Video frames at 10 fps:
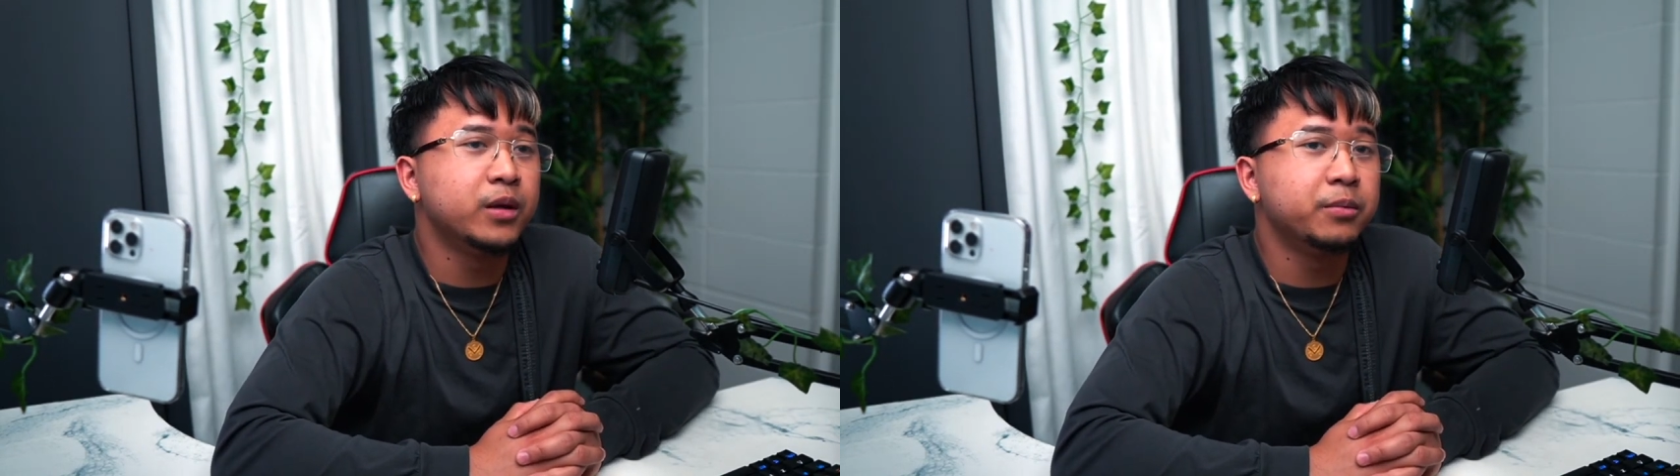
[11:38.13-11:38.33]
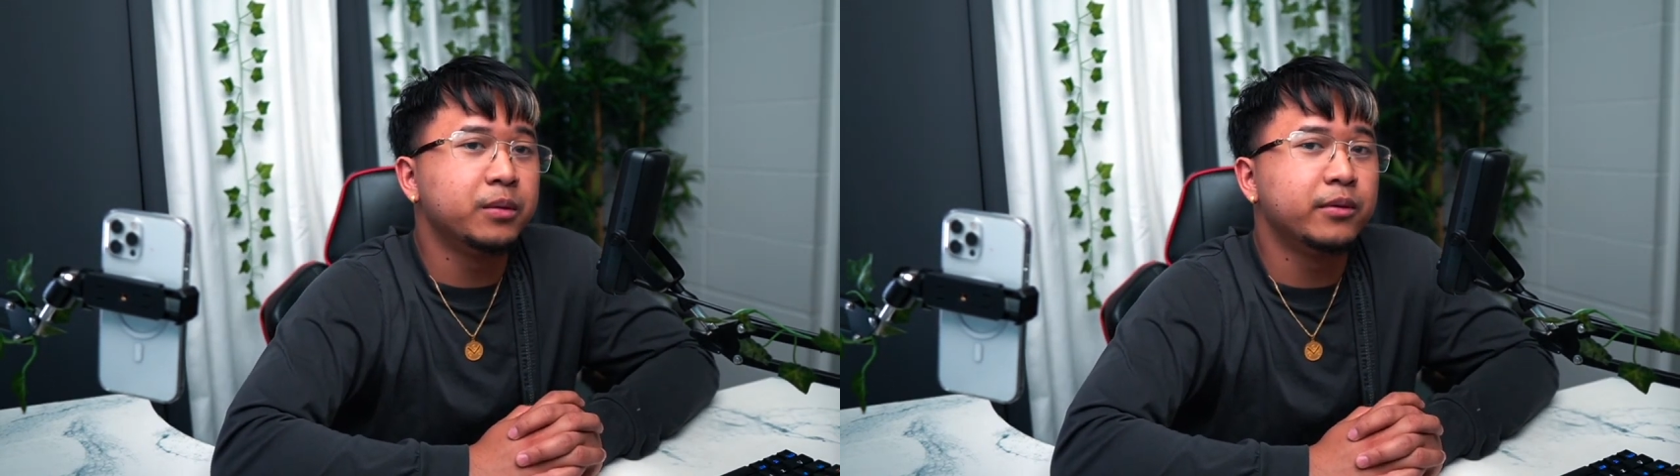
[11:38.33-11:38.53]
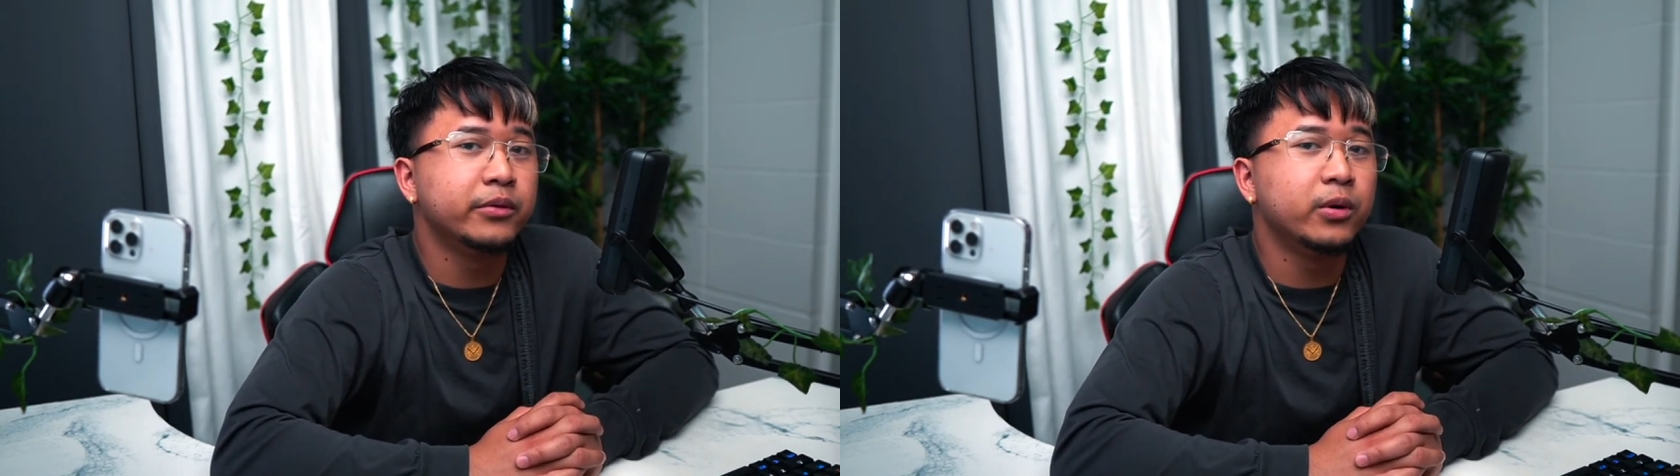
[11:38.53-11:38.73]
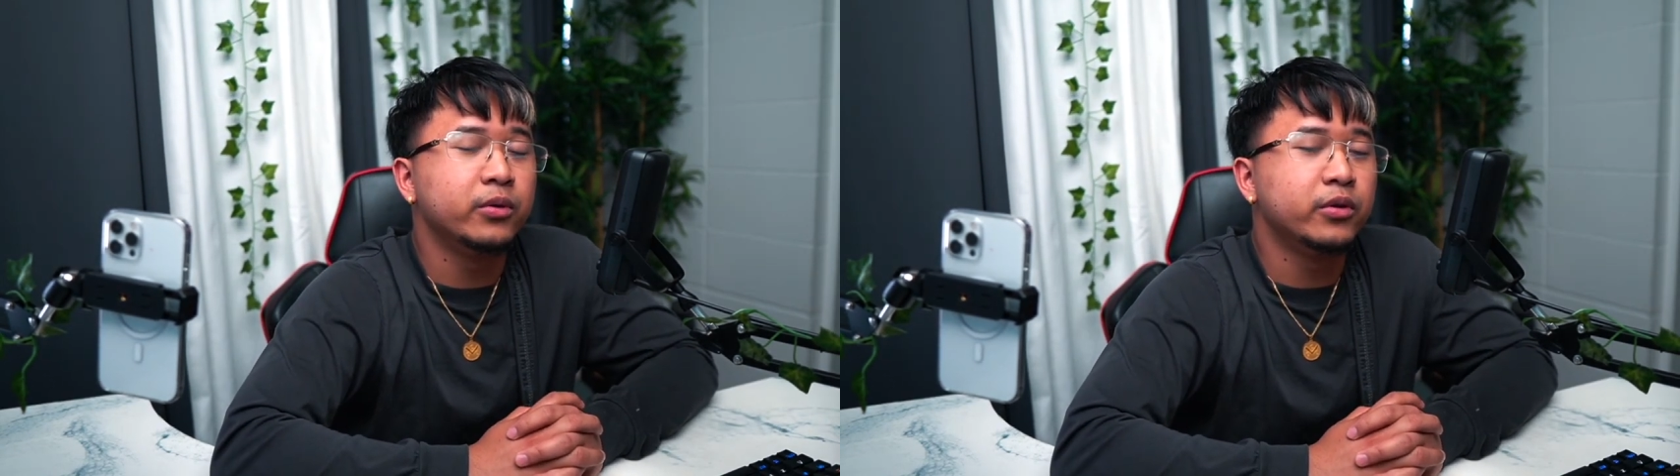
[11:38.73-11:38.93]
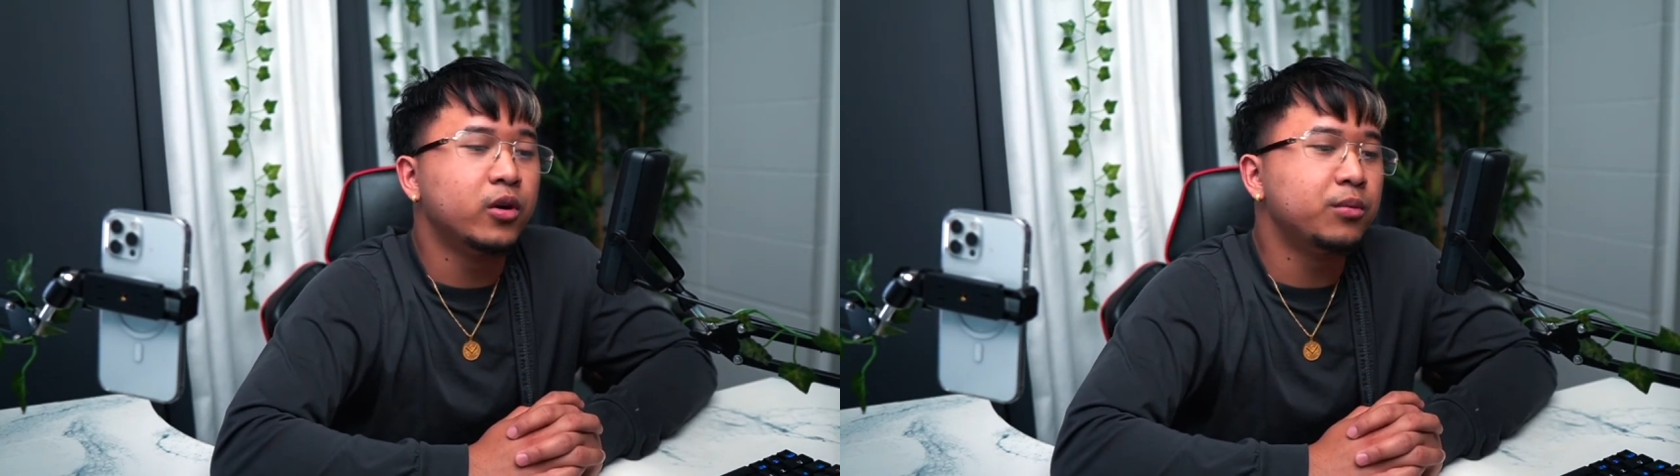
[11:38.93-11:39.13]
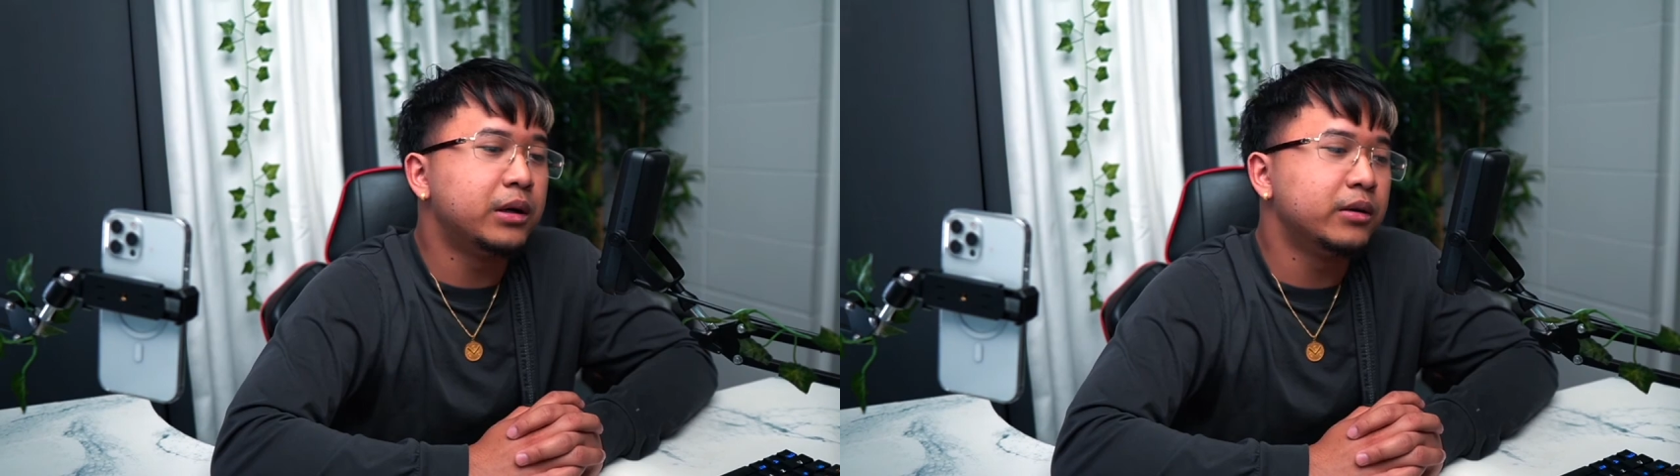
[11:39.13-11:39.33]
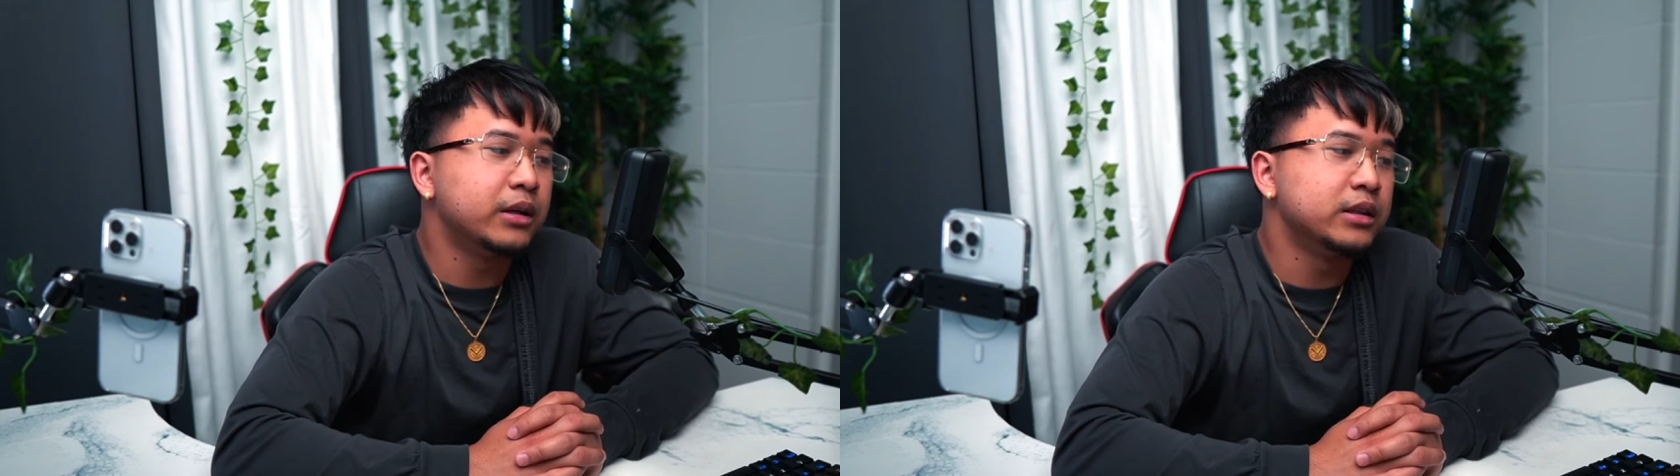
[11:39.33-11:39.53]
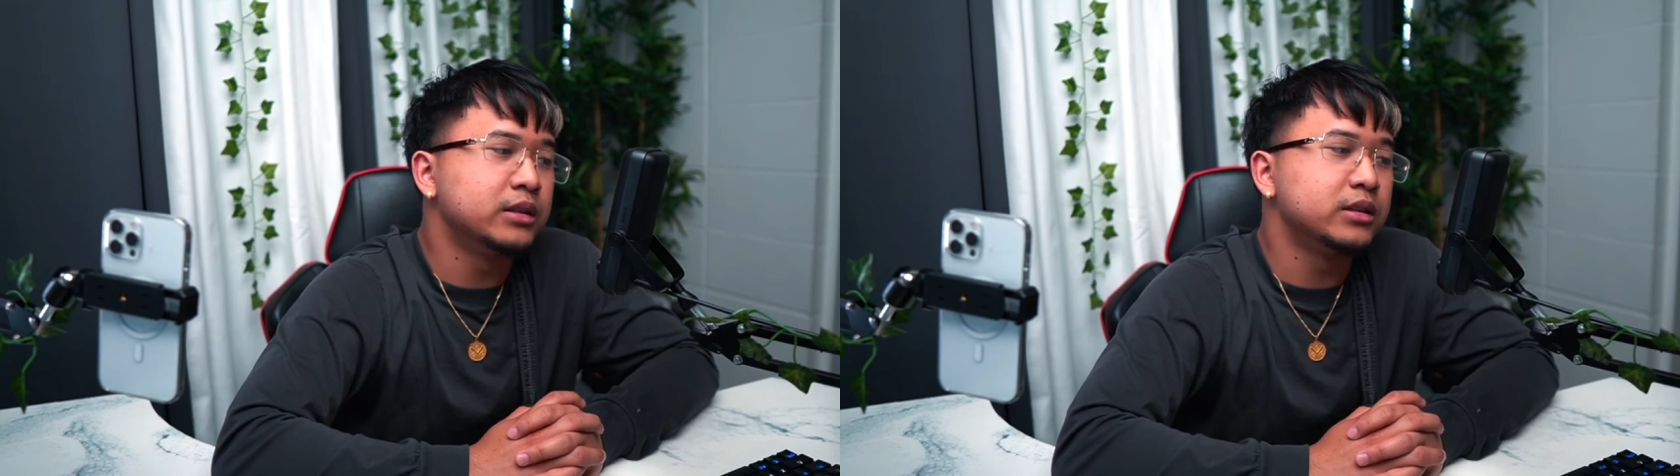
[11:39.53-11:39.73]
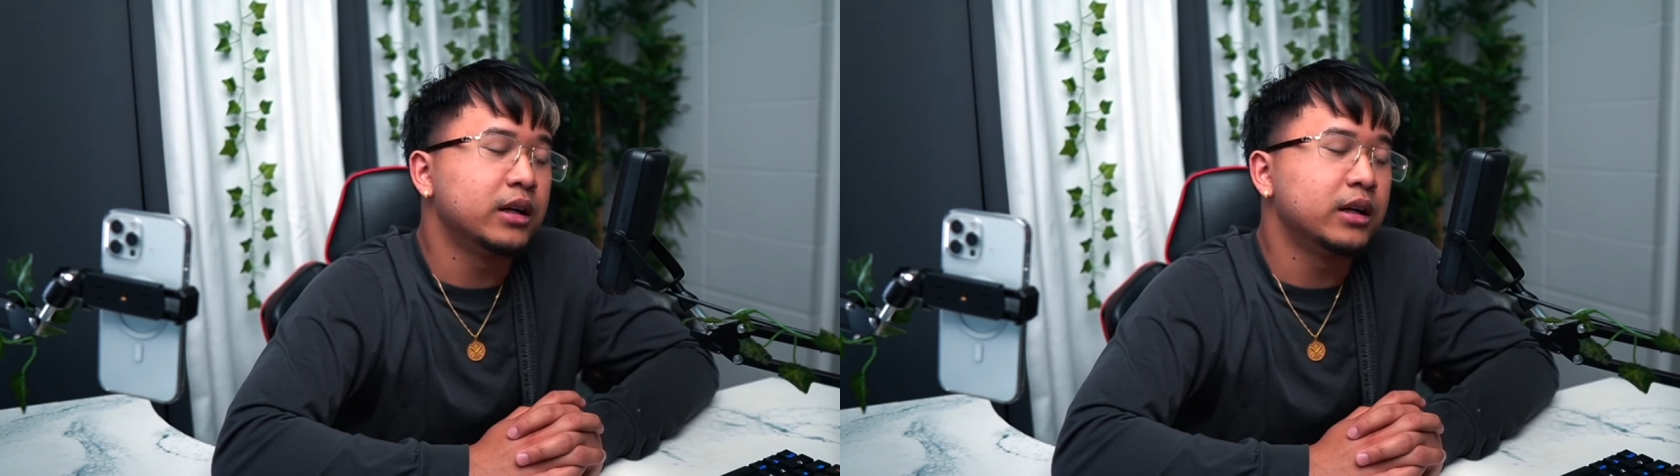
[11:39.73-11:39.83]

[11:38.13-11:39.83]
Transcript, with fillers: that people don't know about is